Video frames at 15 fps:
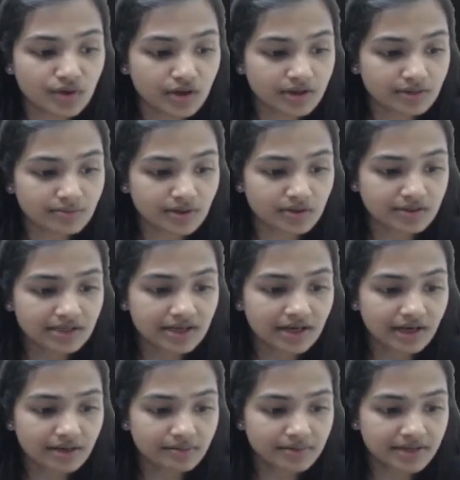about the
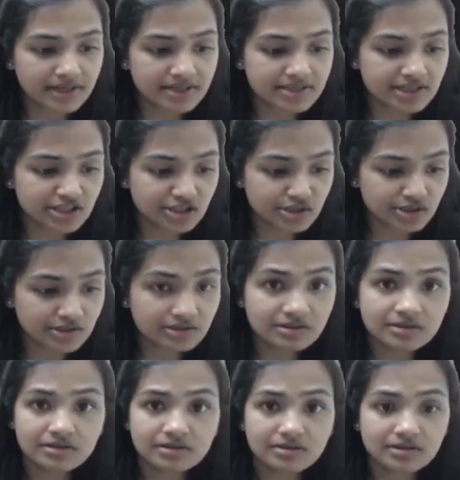hybridization,
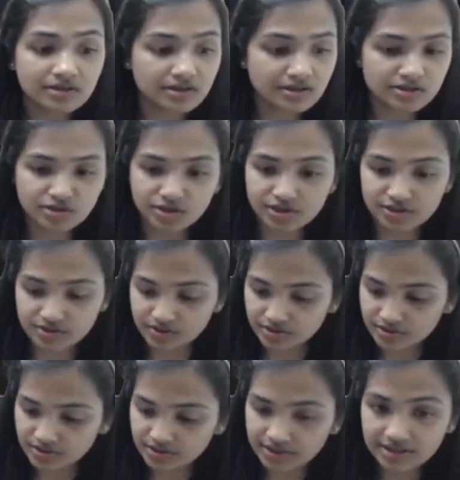sorry,
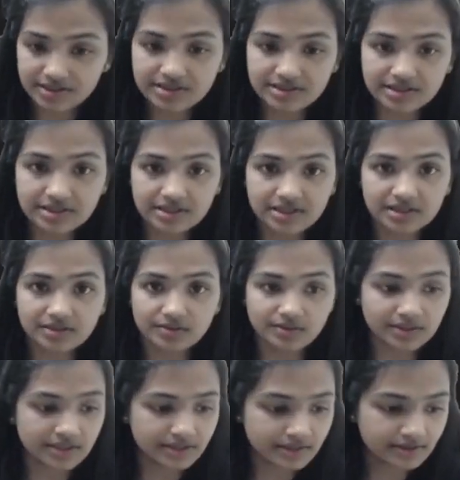it's ethene
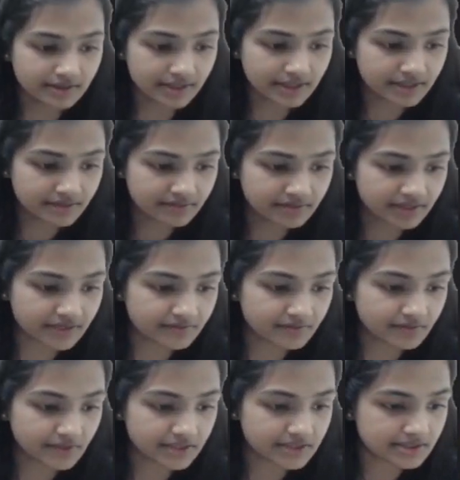only, right, that we
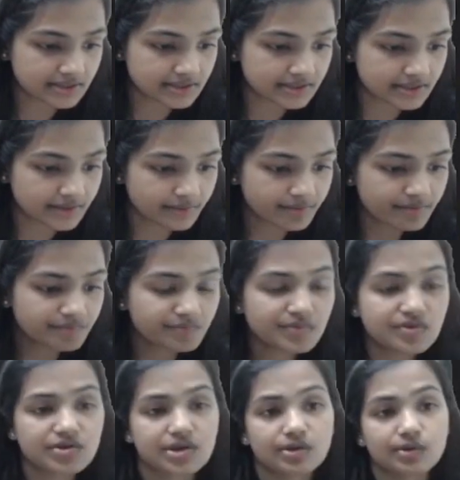were discussing.
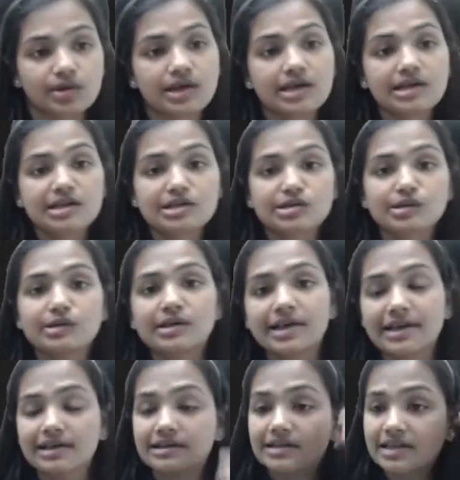Chalo. So
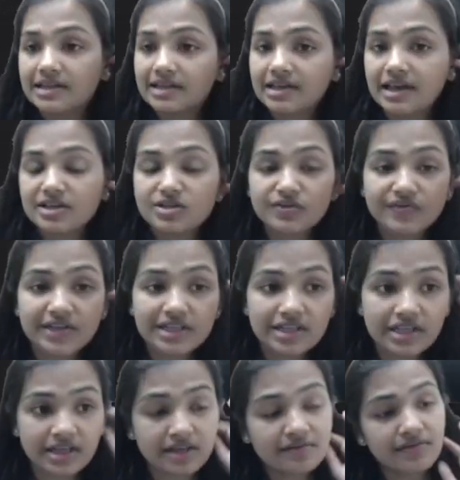here in the case of
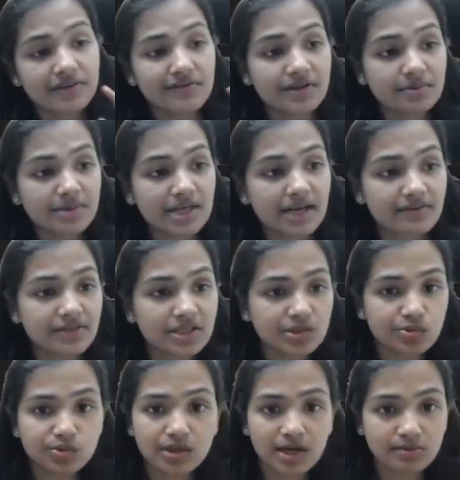ethene, we will be having
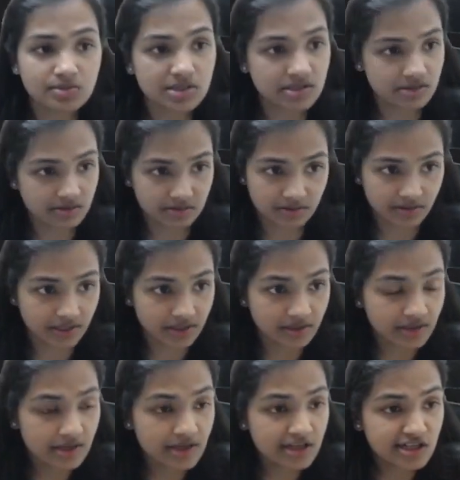two carbons, okay.
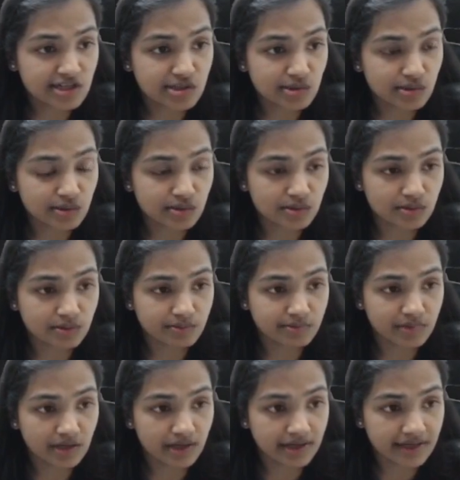So
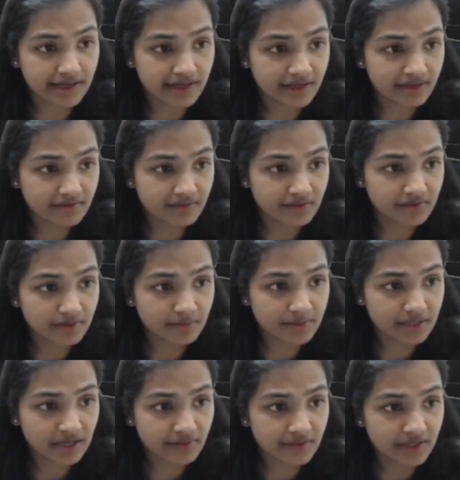again, we will
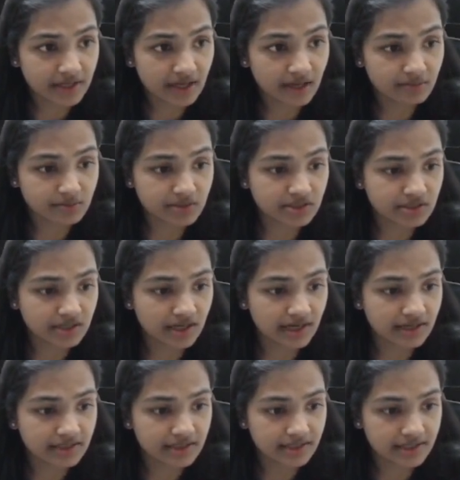be having carbon
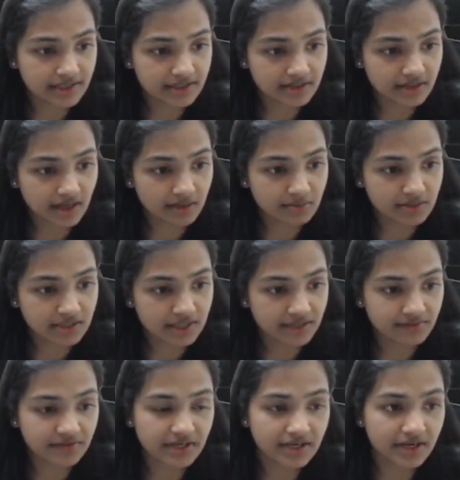and the another carbon
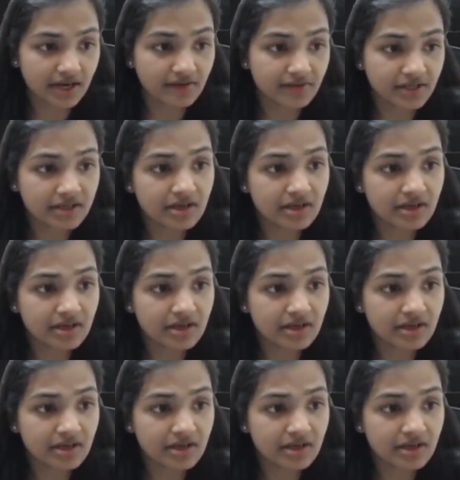that we are having.